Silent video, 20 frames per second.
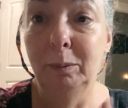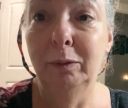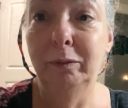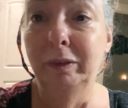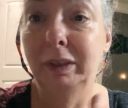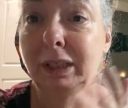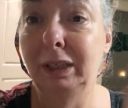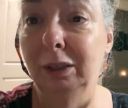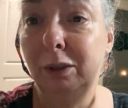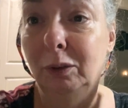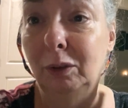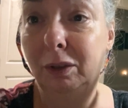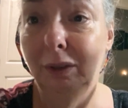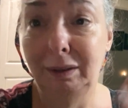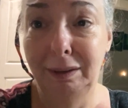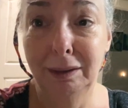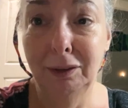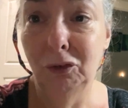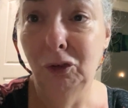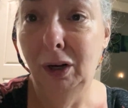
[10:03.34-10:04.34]
a video, you
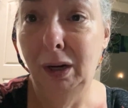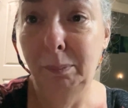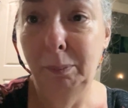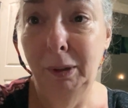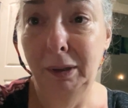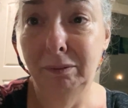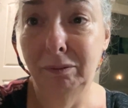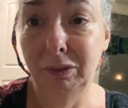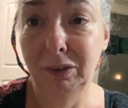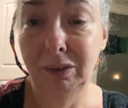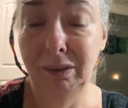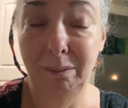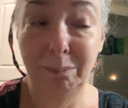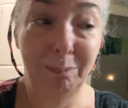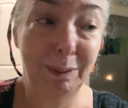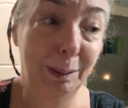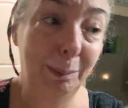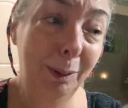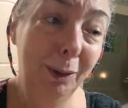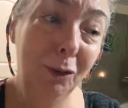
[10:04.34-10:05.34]
need a tripod for something.
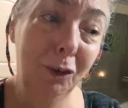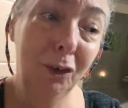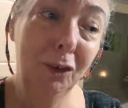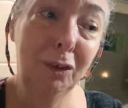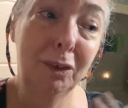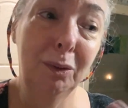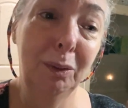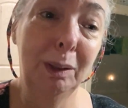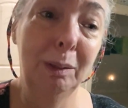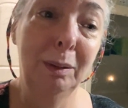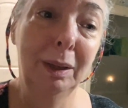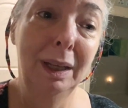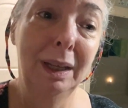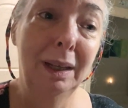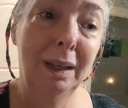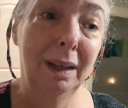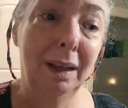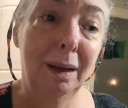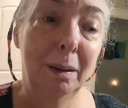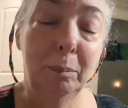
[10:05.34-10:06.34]
Maybe you're just doing
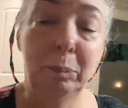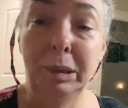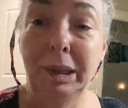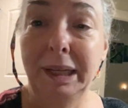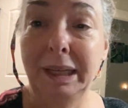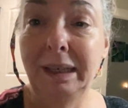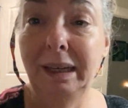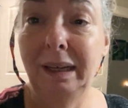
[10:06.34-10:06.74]
plein